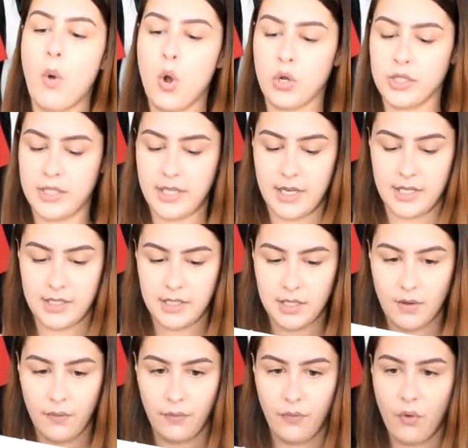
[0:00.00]

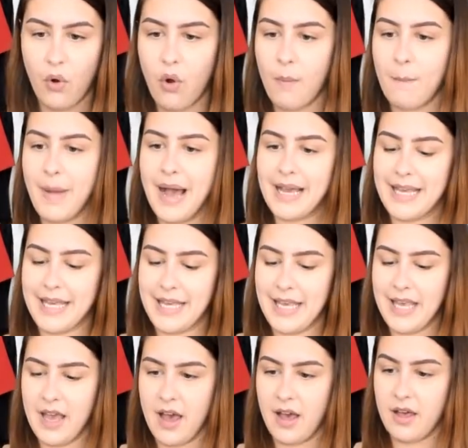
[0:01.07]
boxes from
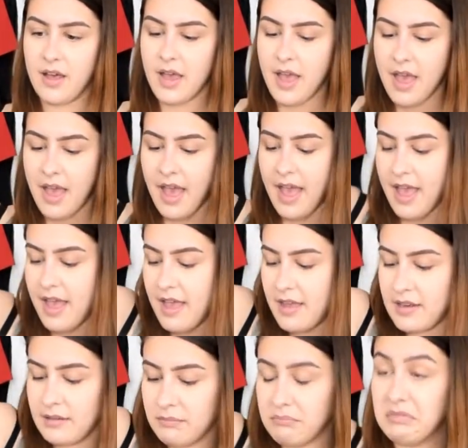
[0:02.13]
IKEA
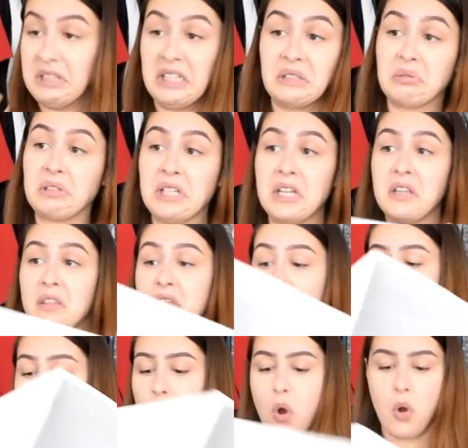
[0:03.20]
and literally they
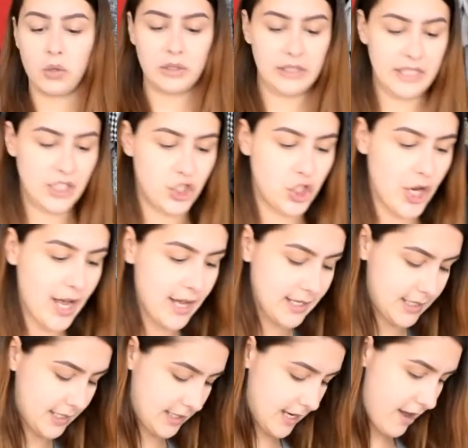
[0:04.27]
were only
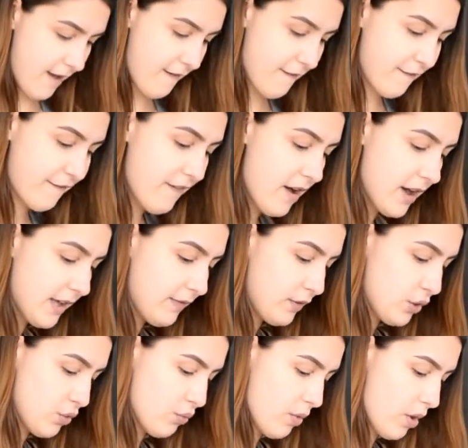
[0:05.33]
just
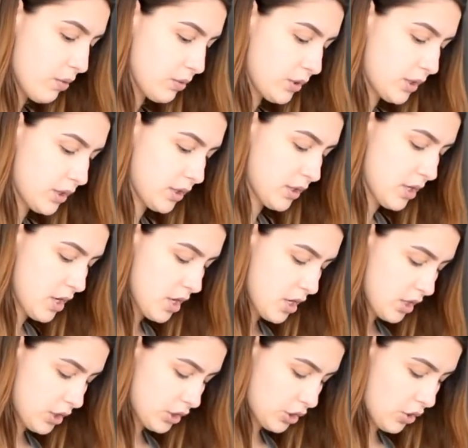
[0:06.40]
€5.
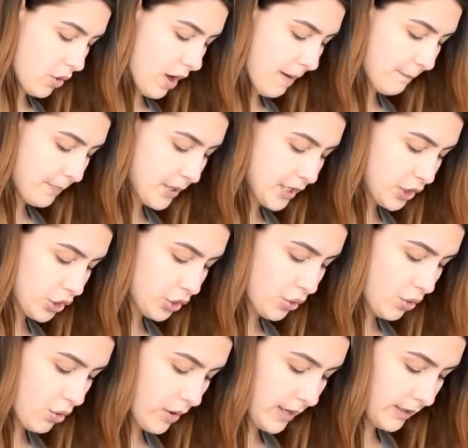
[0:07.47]
So I'm pretty
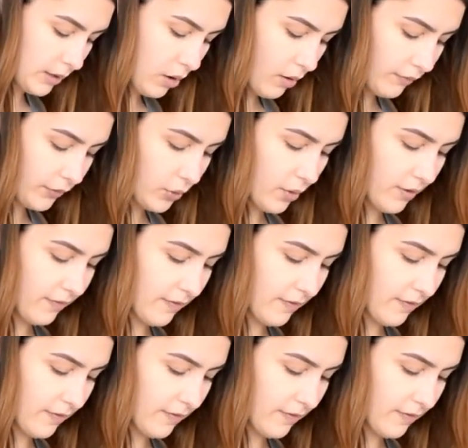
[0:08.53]
sure a lot of you are